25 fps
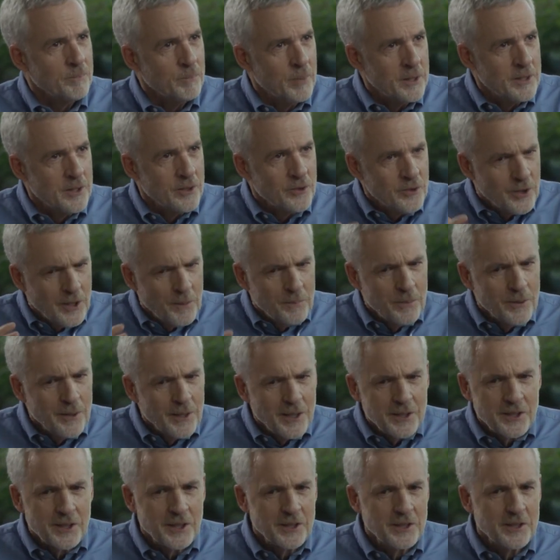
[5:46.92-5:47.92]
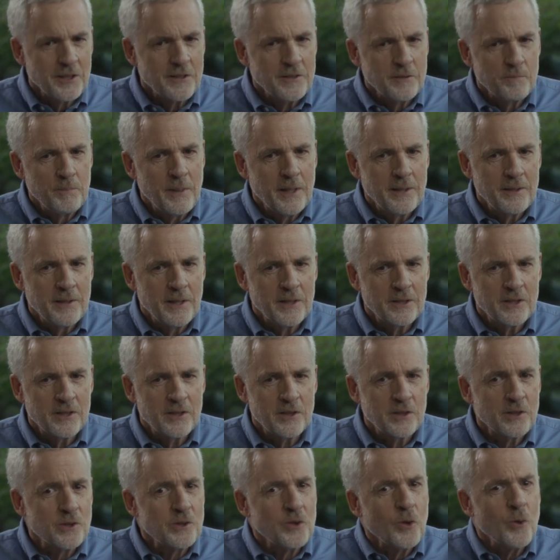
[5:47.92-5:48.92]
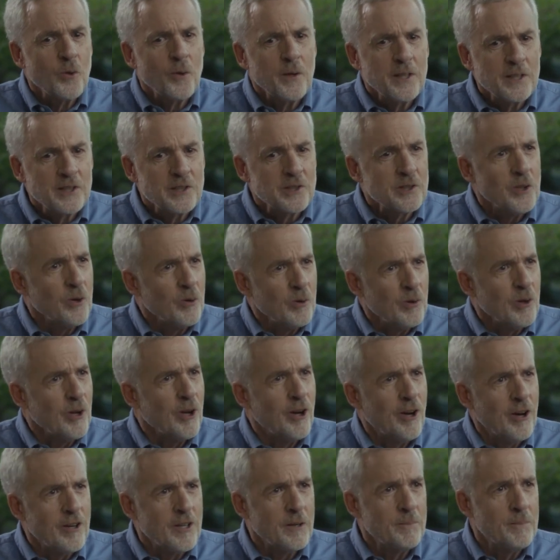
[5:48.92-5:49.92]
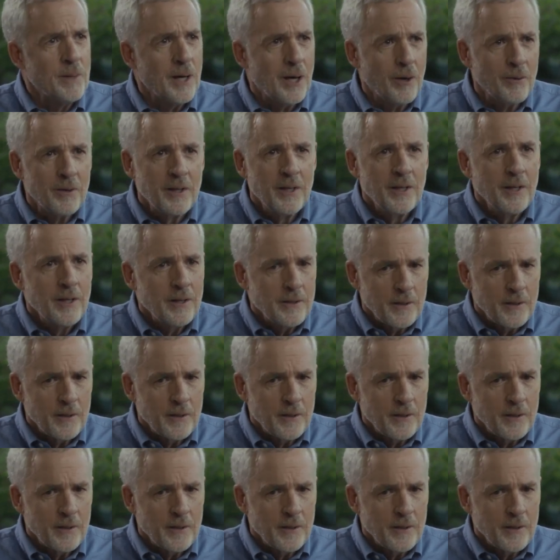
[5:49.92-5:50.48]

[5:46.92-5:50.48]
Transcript: But the trouble is there's been this story so long about